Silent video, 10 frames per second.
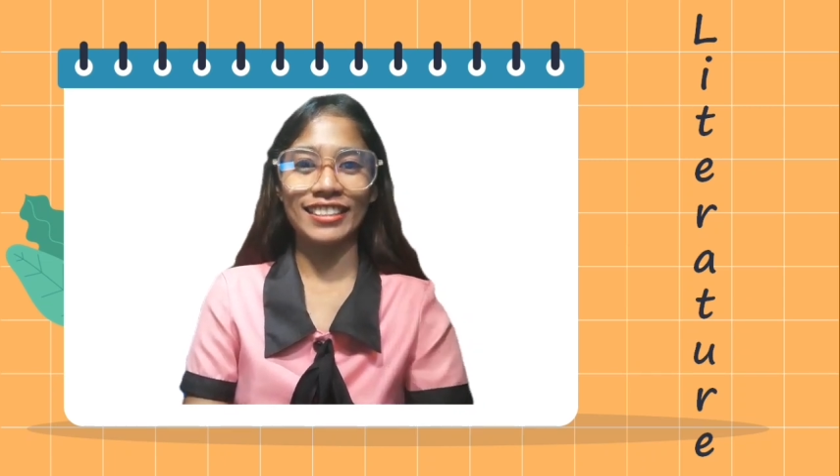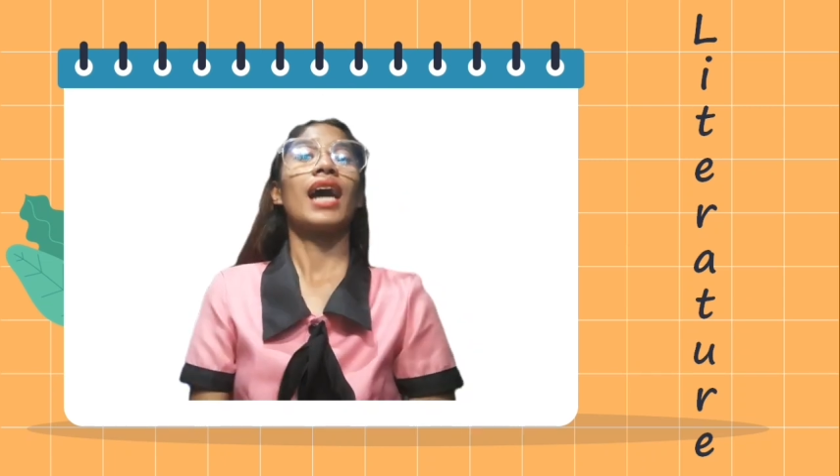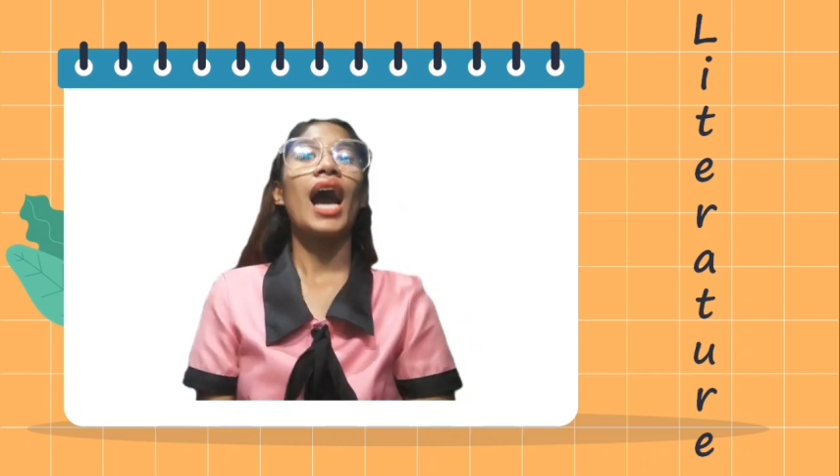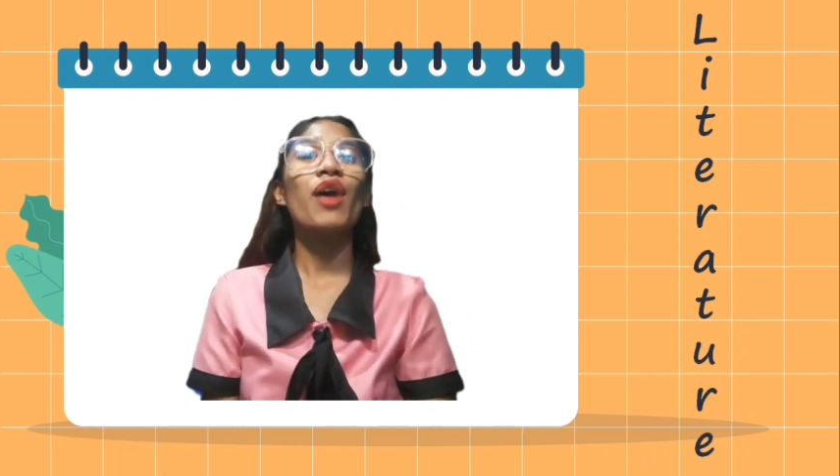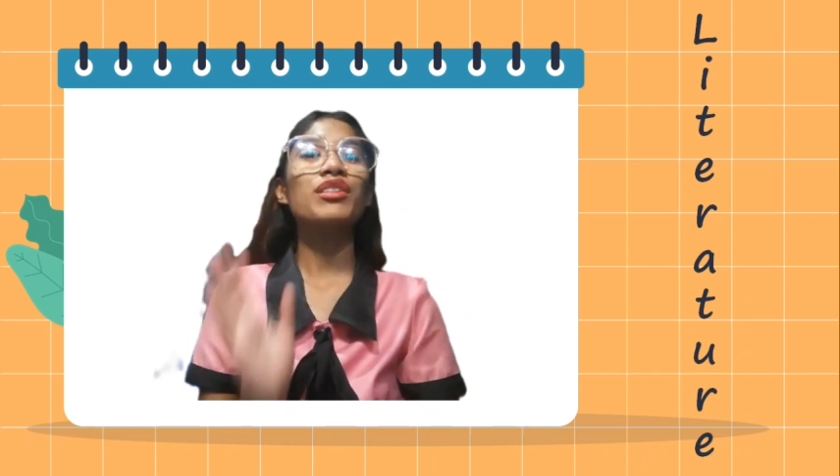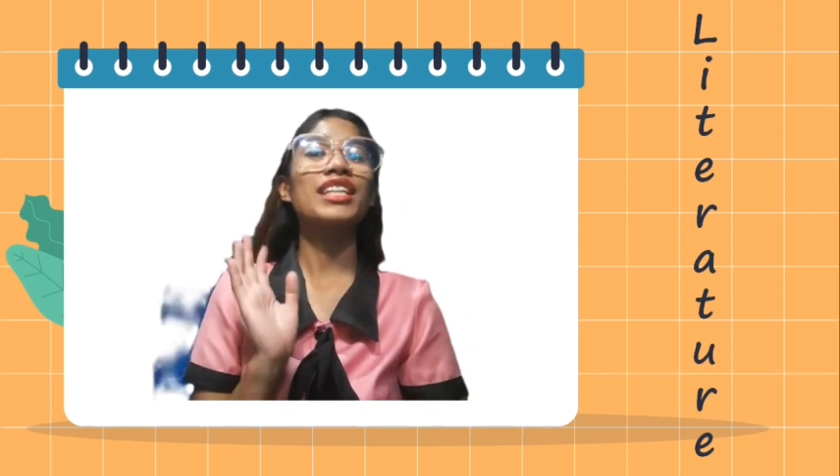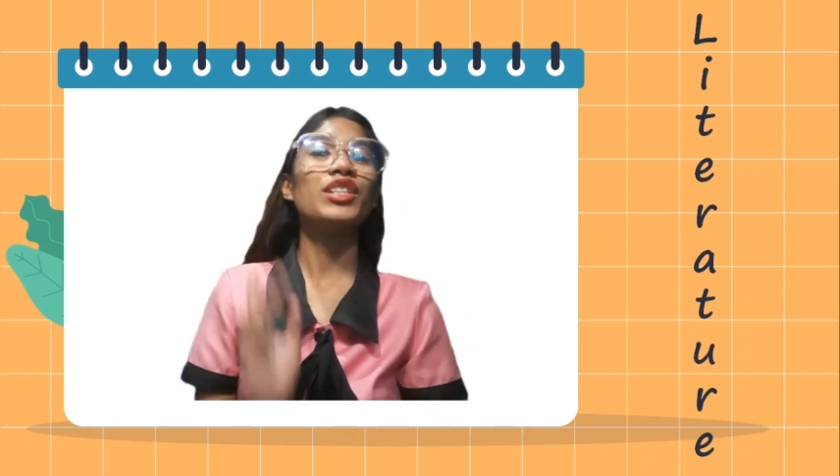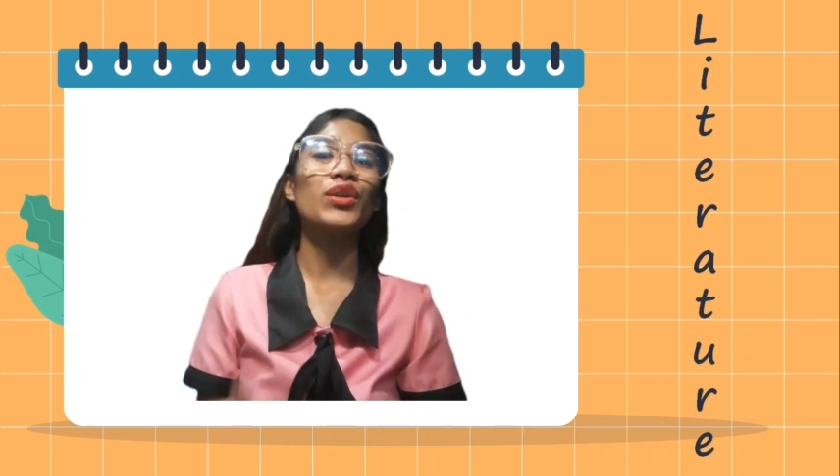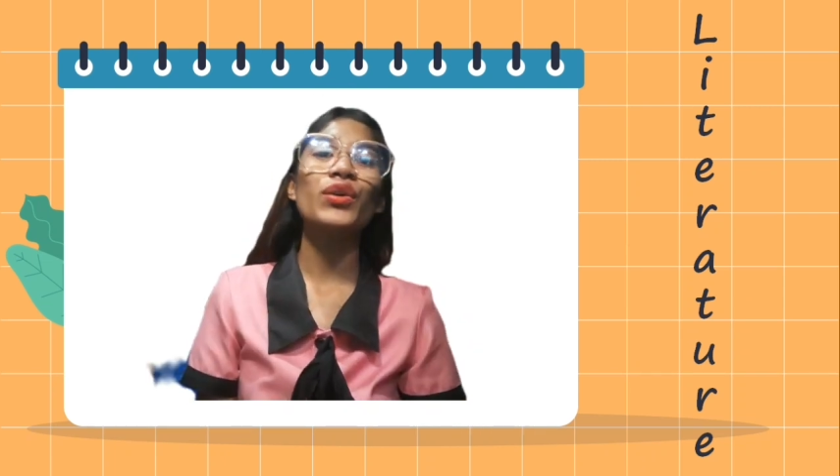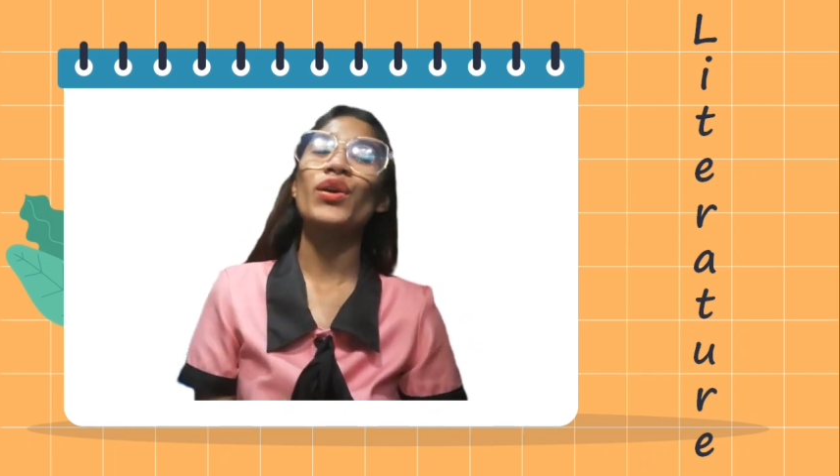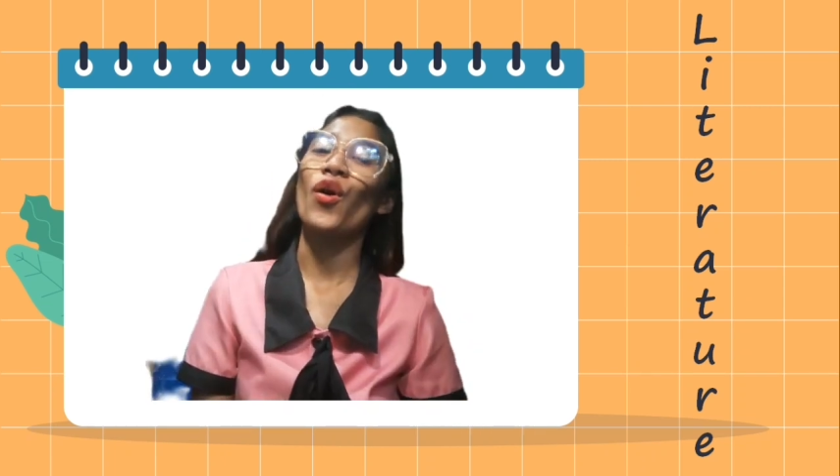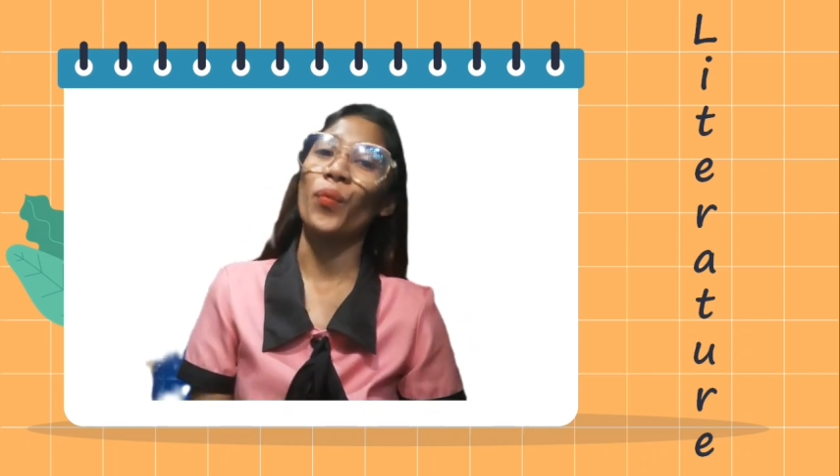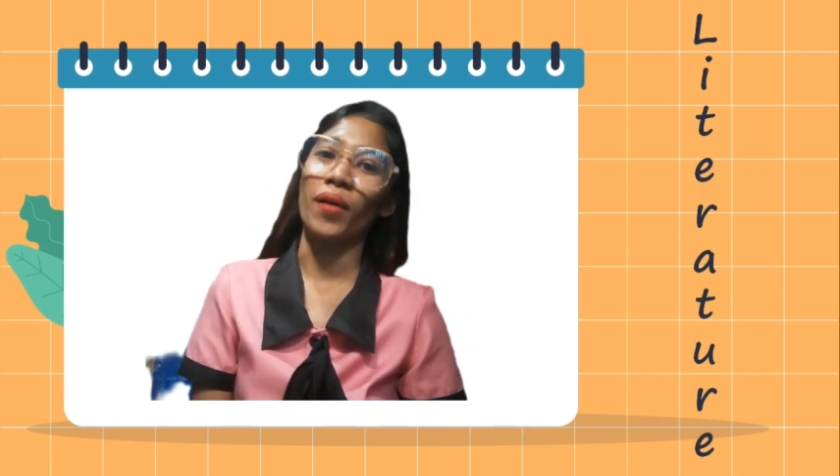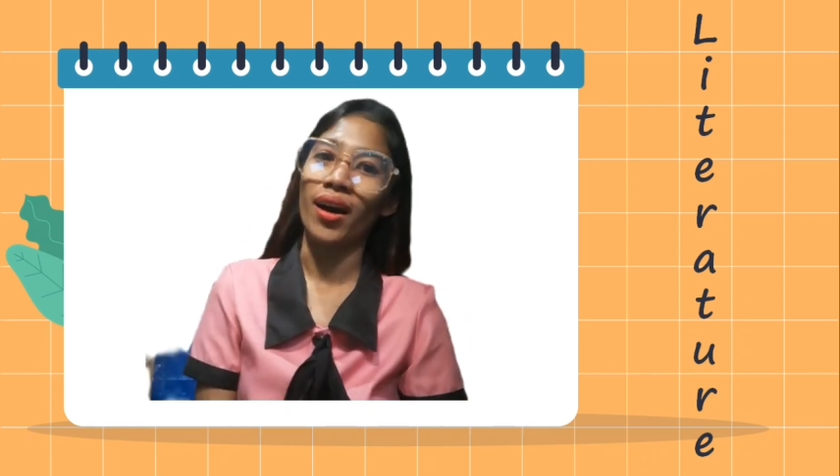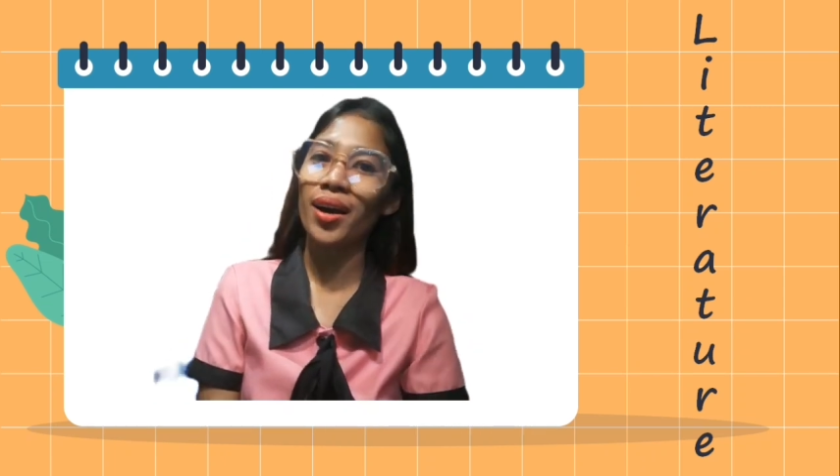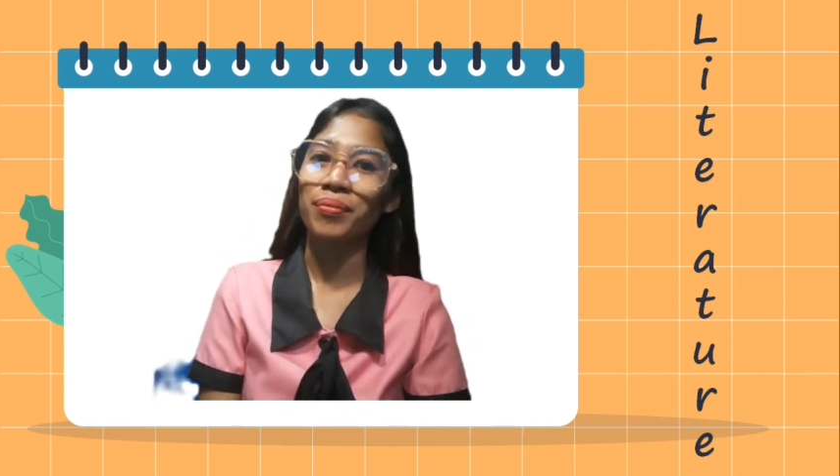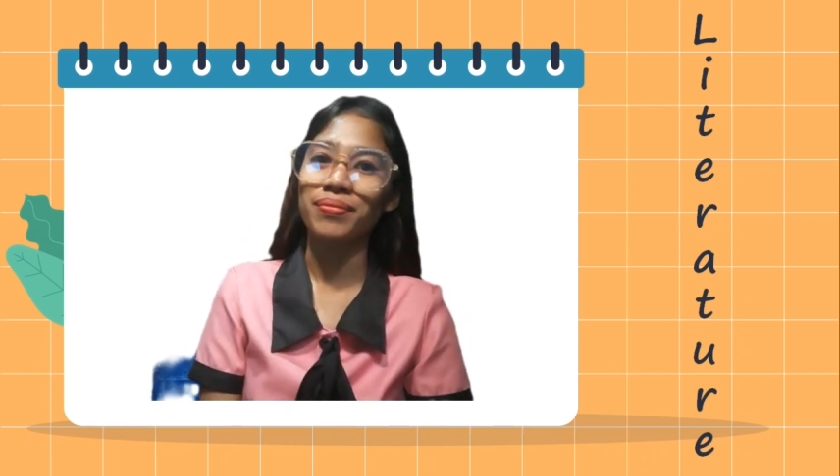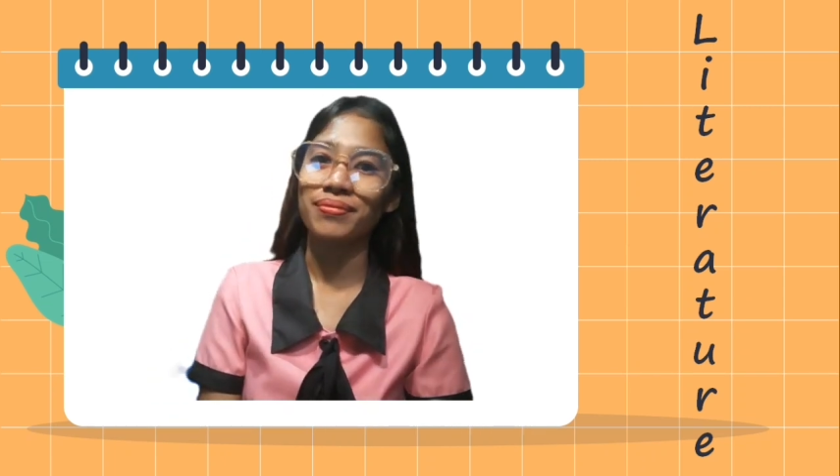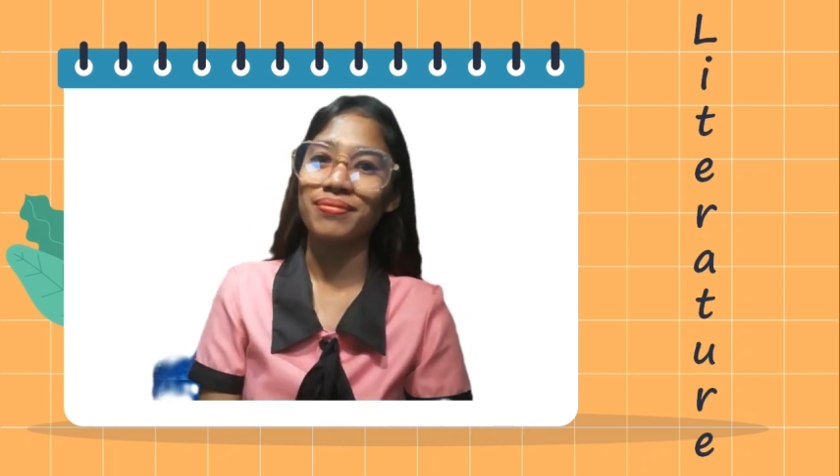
How did you cope up?